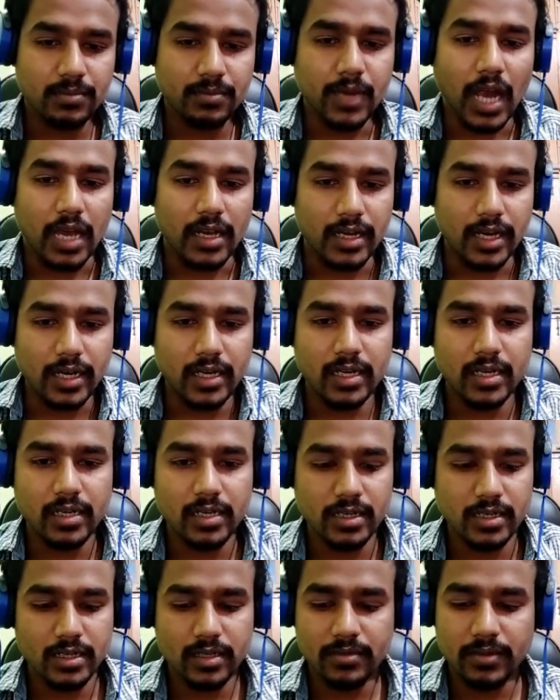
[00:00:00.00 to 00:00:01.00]
alert
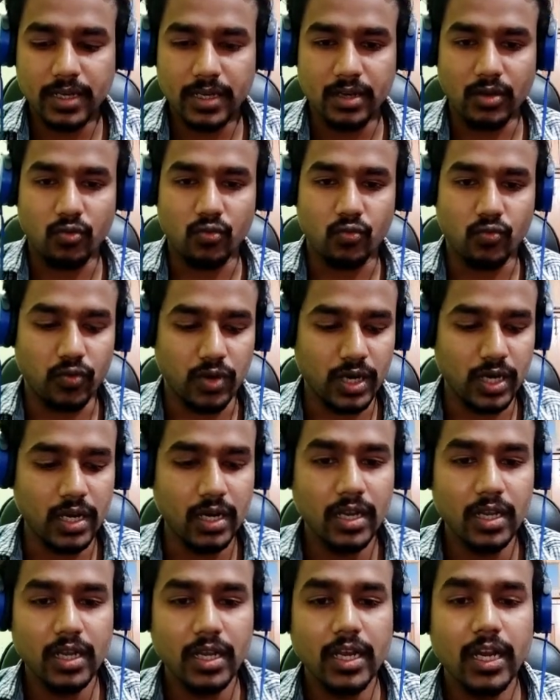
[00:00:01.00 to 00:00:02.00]
here 1.
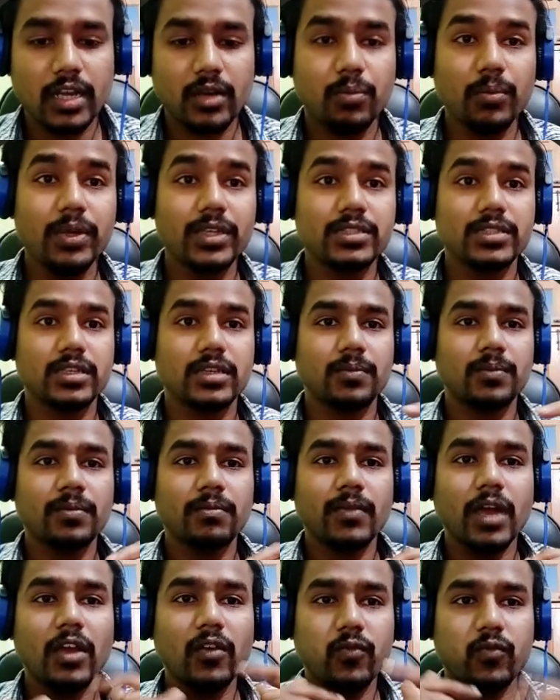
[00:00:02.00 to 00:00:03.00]
It means
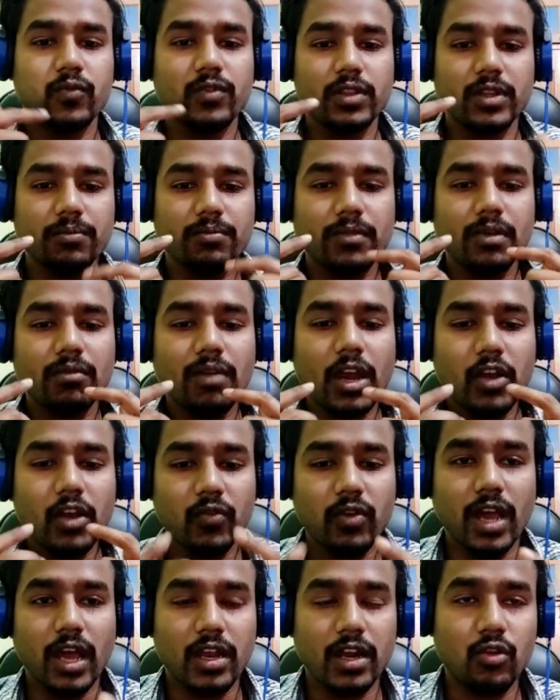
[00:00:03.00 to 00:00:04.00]
if it
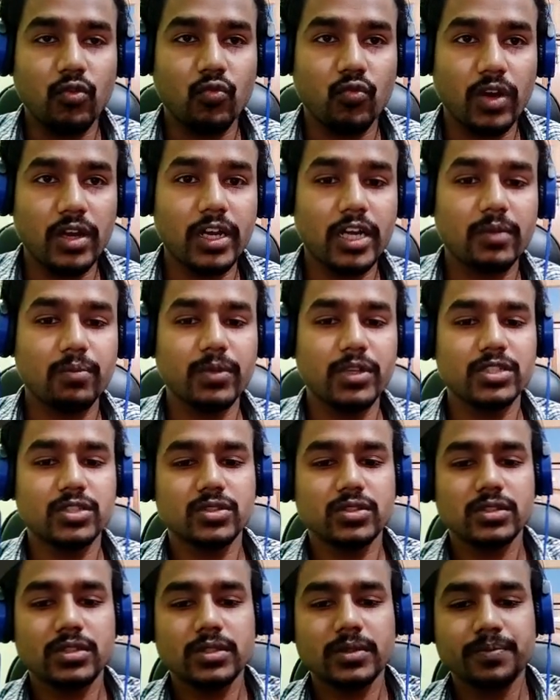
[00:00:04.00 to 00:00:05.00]
will alert 1,
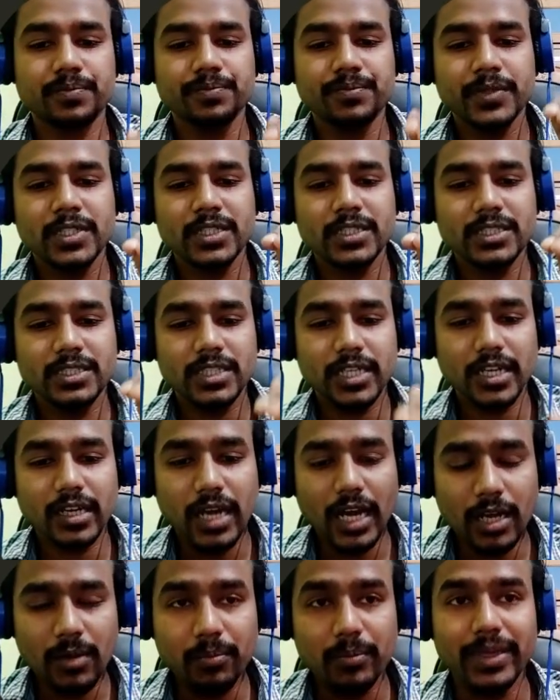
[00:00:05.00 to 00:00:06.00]

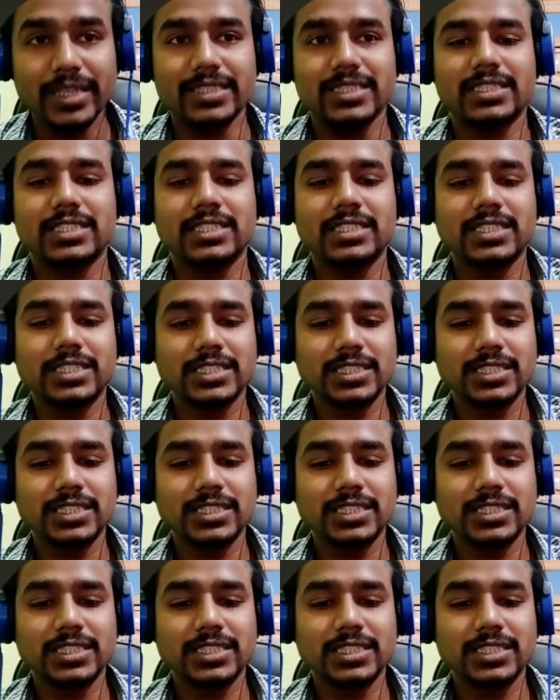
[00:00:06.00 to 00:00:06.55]
it means